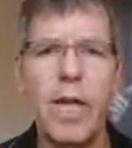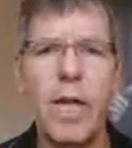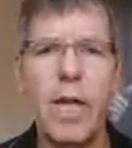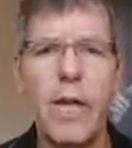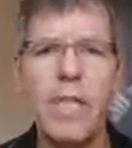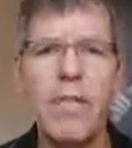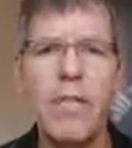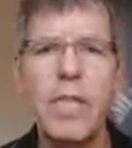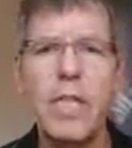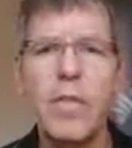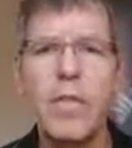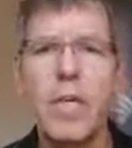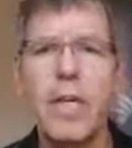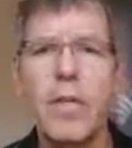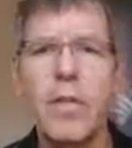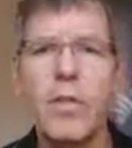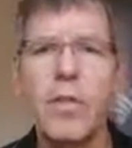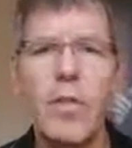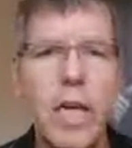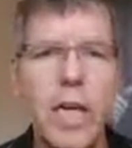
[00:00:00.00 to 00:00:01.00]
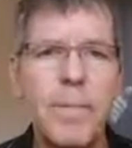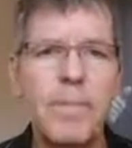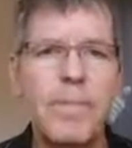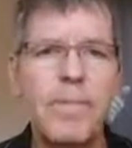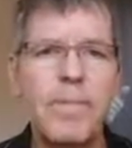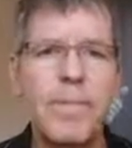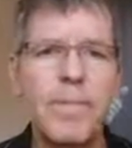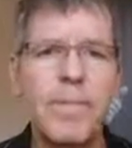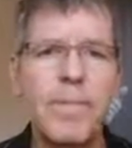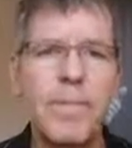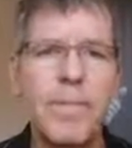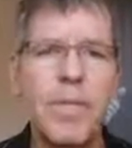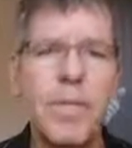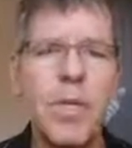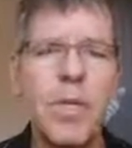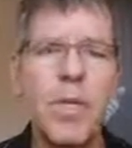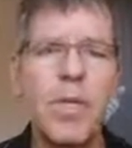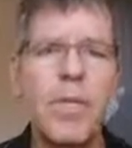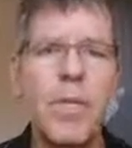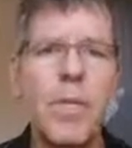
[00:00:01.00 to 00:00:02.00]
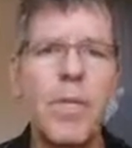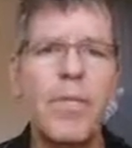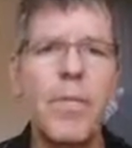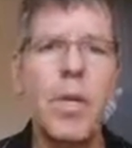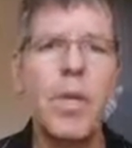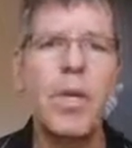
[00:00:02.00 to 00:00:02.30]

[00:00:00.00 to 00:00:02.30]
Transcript: every single time. So,